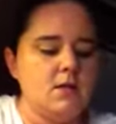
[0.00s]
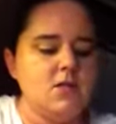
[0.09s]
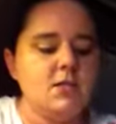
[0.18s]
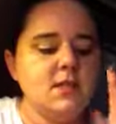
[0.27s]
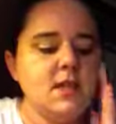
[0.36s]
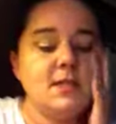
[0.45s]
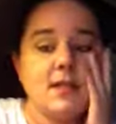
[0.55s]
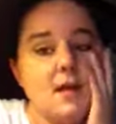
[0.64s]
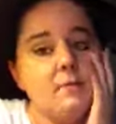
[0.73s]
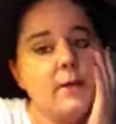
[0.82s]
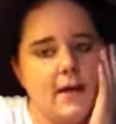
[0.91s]
She sent
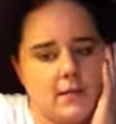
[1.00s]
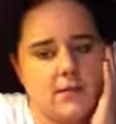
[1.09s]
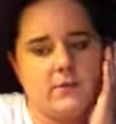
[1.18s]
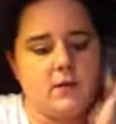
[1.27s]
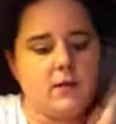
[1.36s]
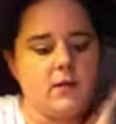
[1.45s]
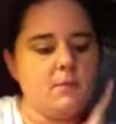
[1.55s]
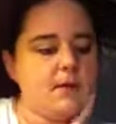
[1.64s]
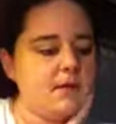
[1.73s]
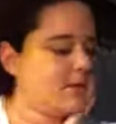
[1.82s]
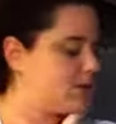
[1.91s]
10 bags of glitter
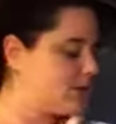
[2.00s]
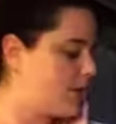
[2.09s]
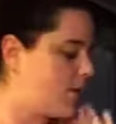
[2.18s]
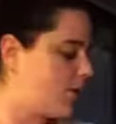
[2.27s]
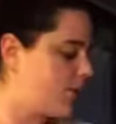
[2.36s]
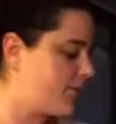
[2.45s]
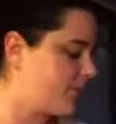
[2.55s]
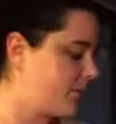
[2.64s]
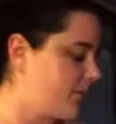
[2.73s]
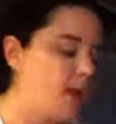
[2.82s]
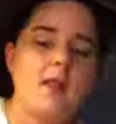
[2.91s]
mix. So
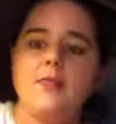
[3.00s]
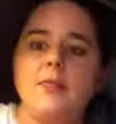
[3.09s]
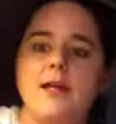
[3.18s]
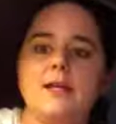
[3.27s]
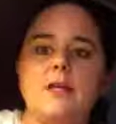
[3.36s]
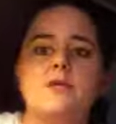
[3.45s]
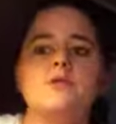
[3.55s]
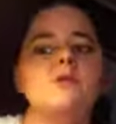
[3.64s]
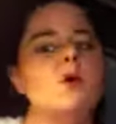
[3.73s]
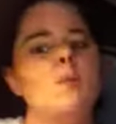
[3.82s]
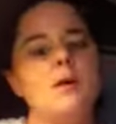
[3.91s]
thank you
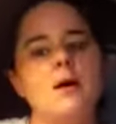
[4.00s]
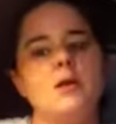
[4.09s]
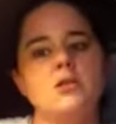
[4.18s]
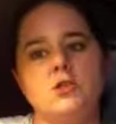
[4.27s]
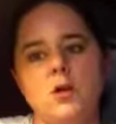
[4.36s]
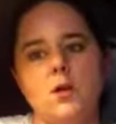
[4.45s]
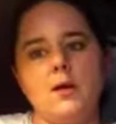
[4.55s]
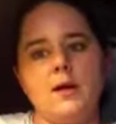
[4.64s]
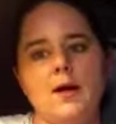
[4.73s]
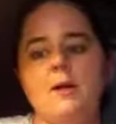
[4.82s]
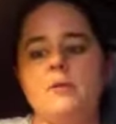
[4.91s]
so much,
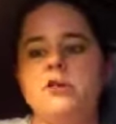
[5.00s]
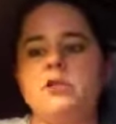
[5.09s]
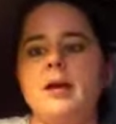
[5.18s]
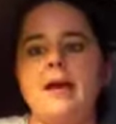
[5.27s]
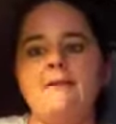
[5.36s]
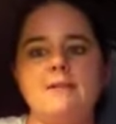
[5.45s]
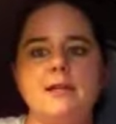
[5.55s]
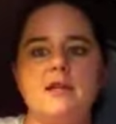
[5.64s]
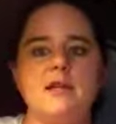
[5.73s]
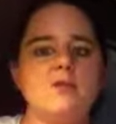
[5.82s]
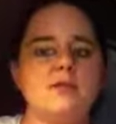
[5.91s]
Jody. I appreciate
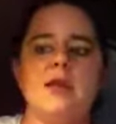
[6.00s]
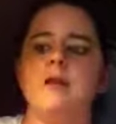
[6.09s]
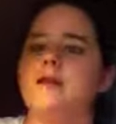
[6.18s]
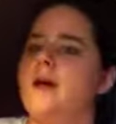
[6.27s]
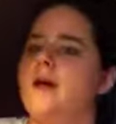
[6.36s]
everything you sent.